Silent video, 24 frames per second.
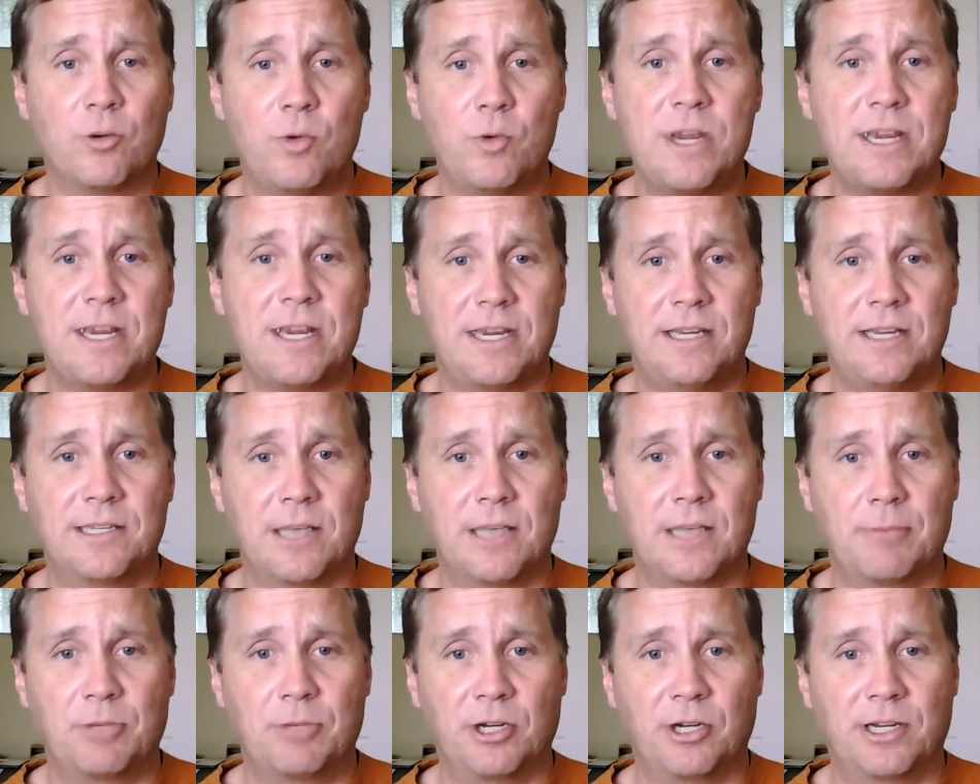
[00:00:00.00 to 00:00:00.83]
week
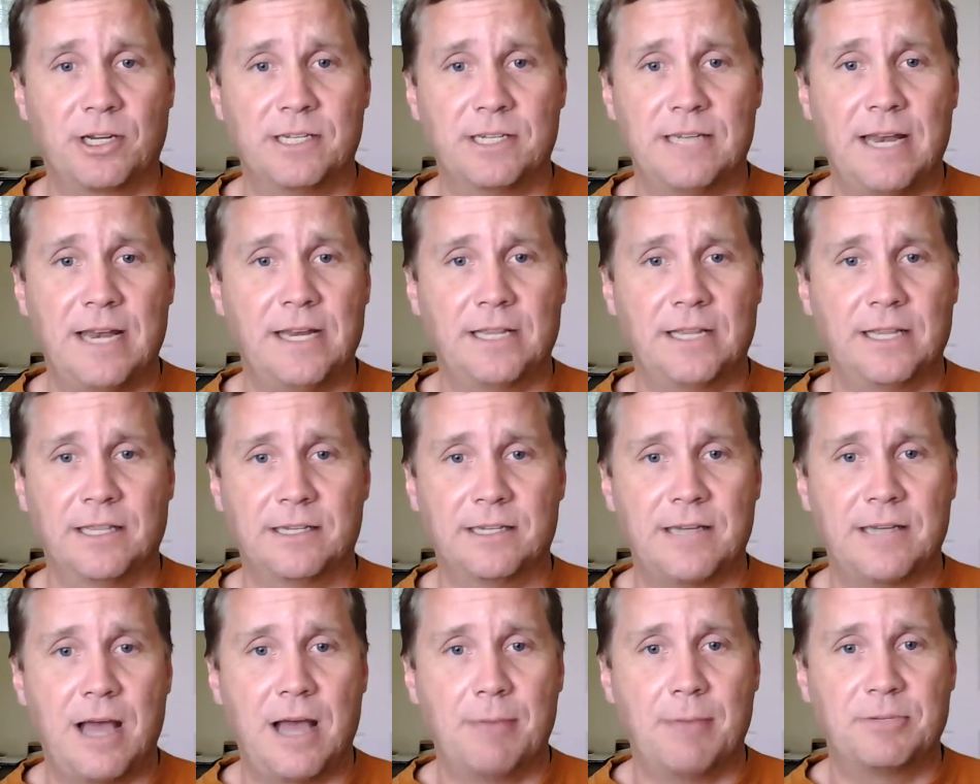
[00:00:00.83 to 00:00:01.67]
he's up there contending in
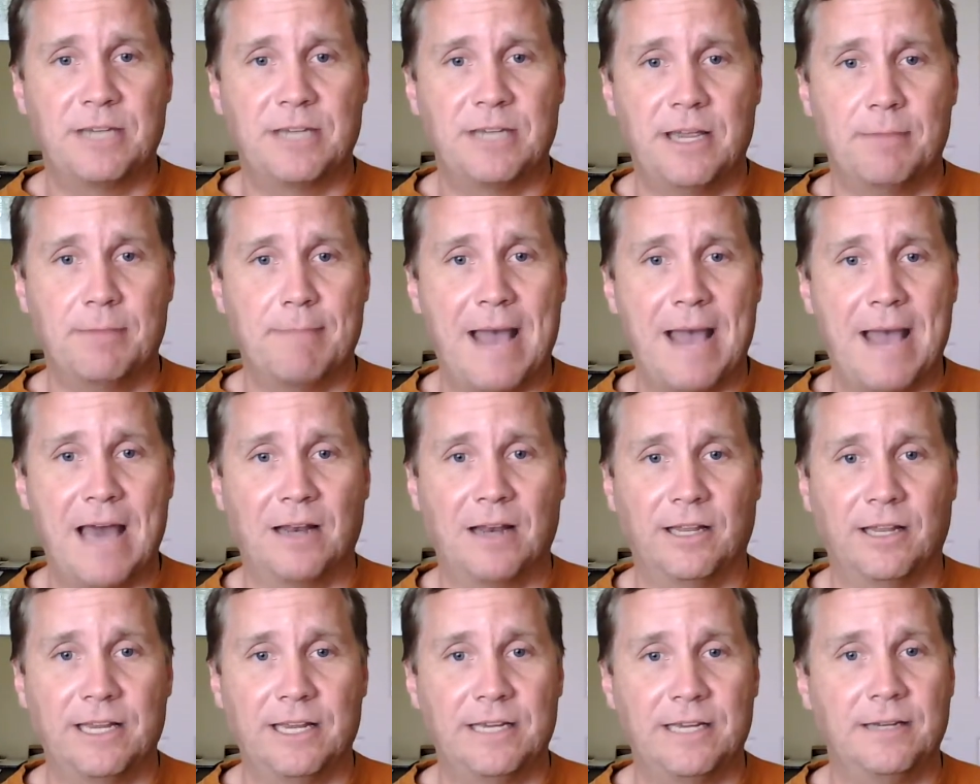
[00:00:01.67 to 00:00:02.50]
the top 10,
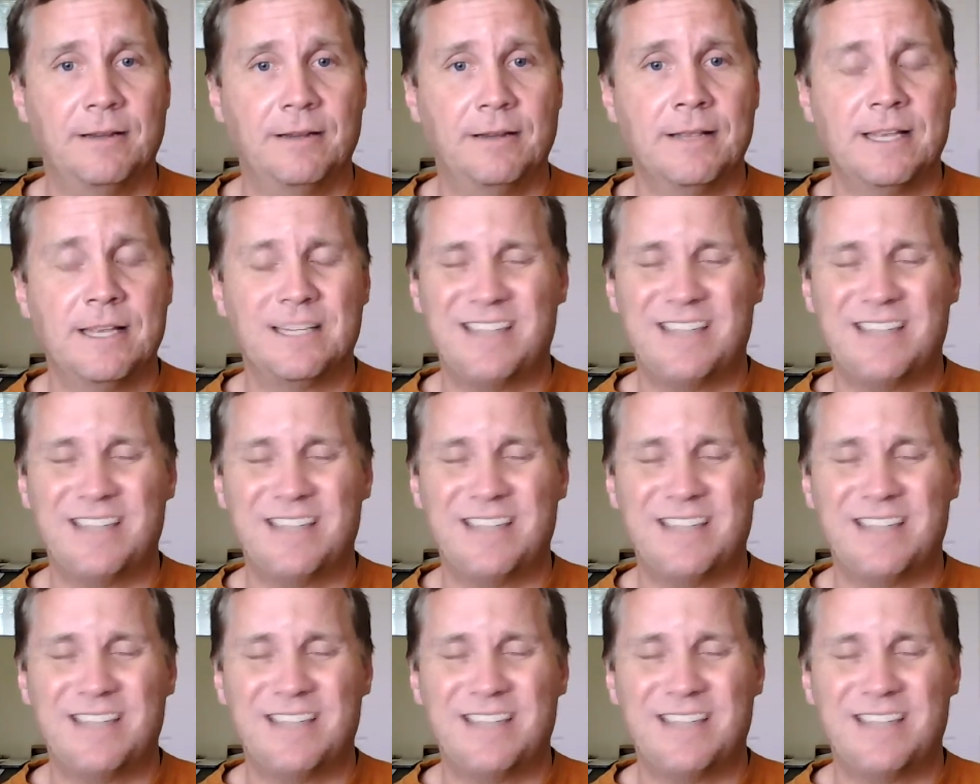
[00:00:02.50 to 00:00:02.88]
battling.